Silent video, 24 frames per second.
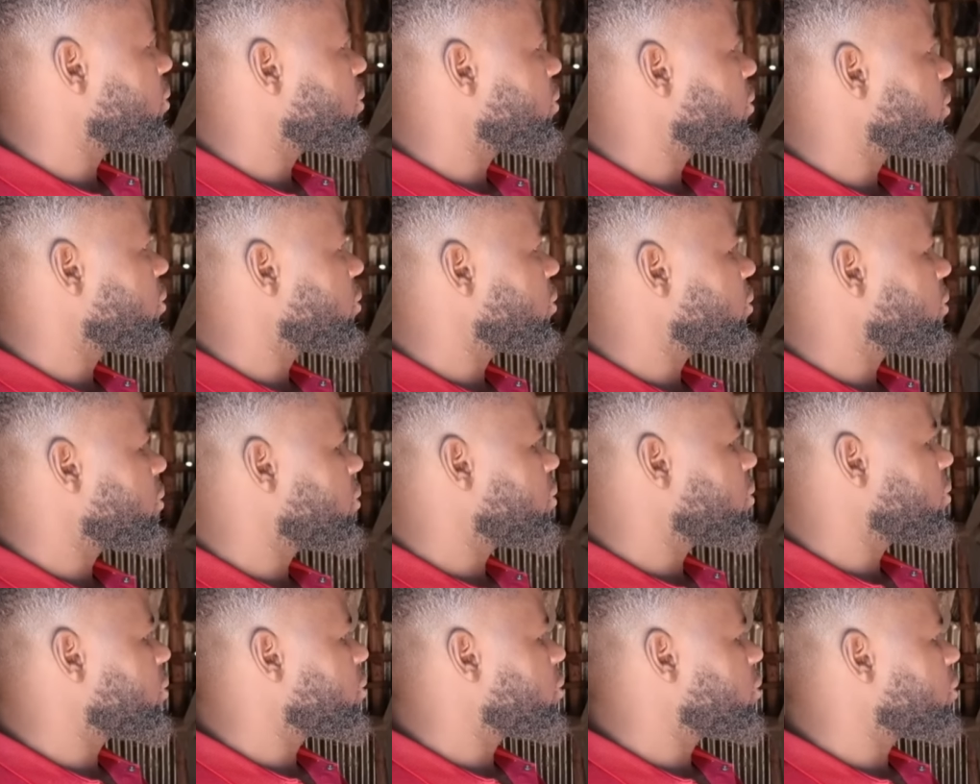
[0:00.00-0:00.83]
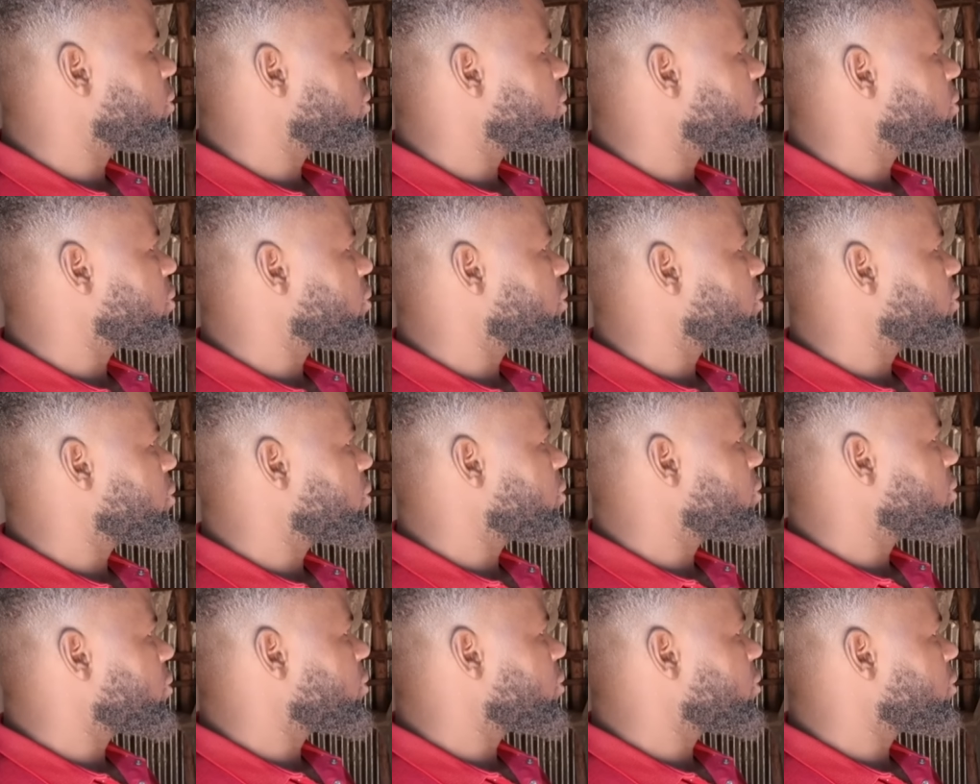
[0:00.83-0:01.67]

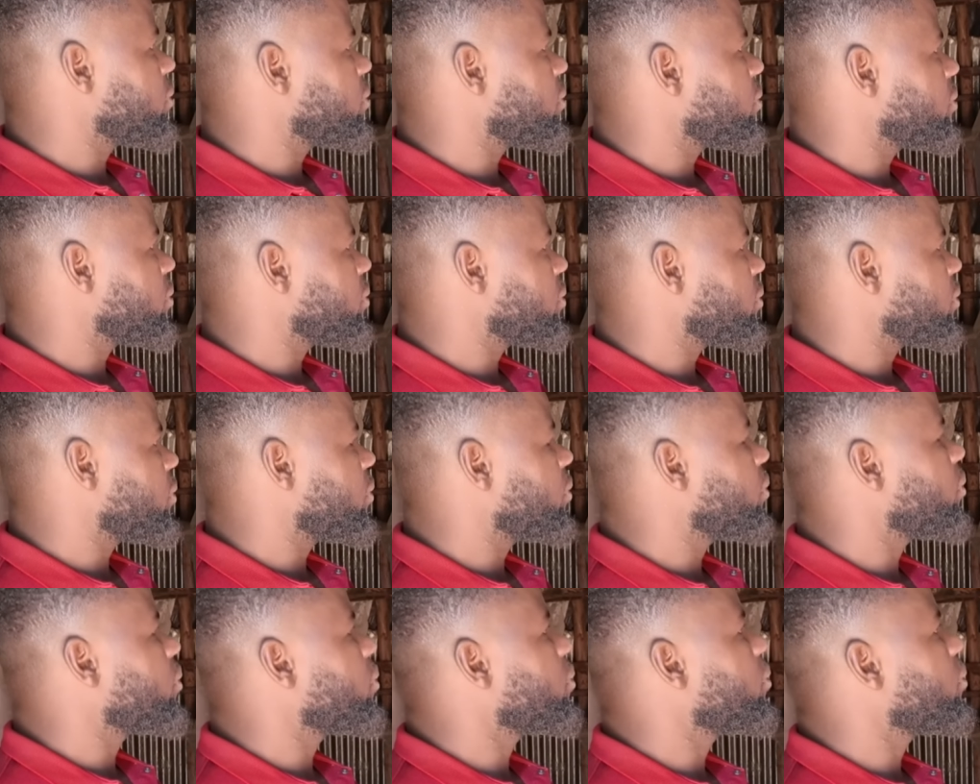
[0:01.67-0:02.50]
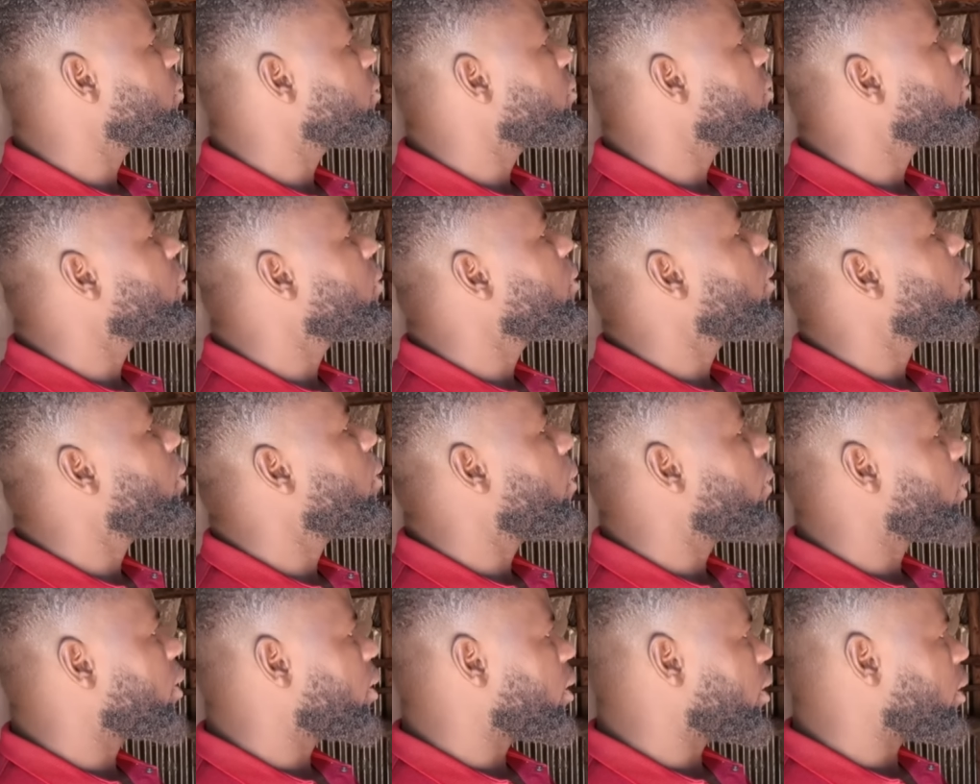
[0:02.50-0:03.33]

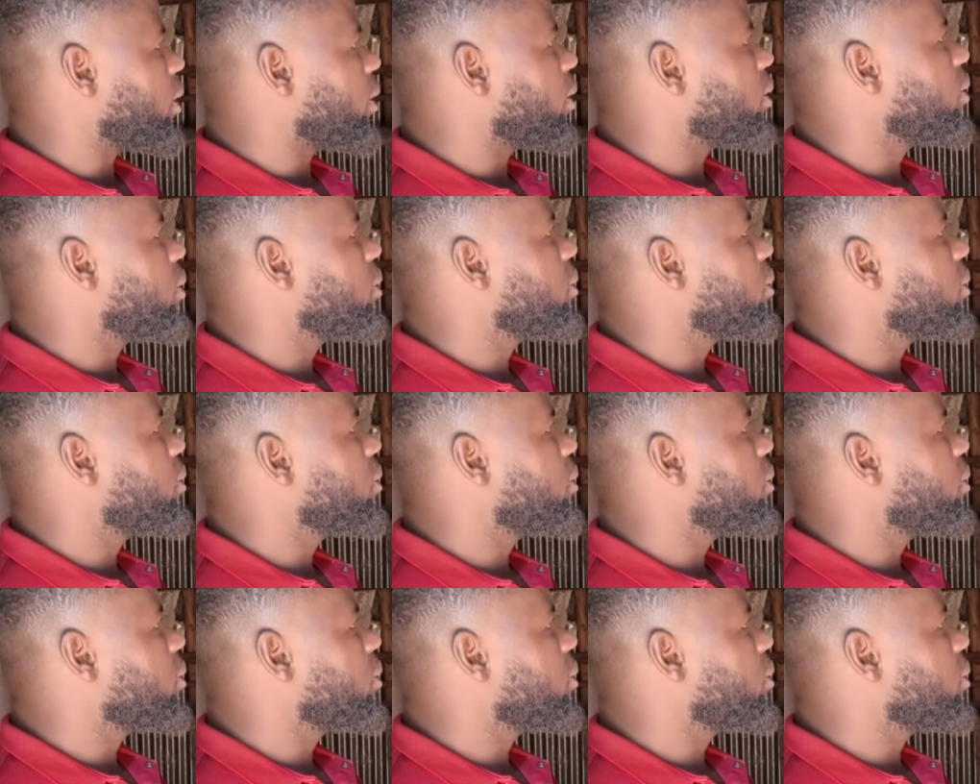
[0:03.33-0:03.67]
(not speaking)